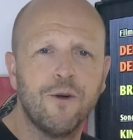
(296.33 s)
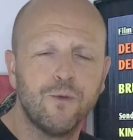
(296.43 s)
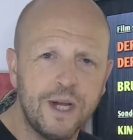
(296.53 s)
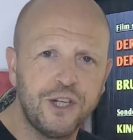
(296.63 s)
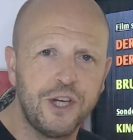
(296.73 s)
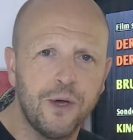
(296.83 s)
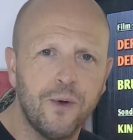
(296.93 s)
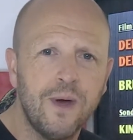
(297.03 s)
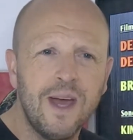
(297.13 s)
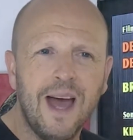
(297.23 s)

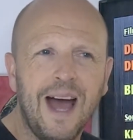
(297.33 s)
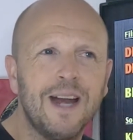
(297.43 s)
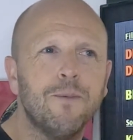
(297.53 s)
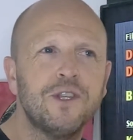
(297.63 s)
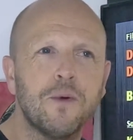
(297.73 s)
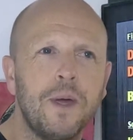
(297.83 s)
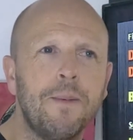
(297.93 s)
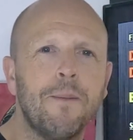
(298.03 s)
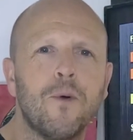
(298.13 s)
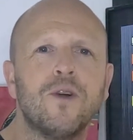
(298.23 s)
ratio, and it was a wee
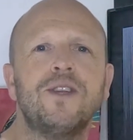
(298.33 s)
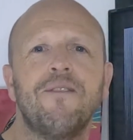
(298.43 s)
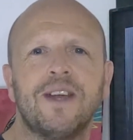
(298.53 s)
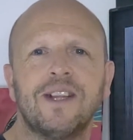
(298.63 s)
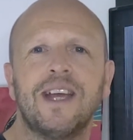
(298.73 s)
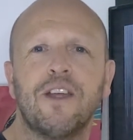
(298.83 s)
bit more difficult to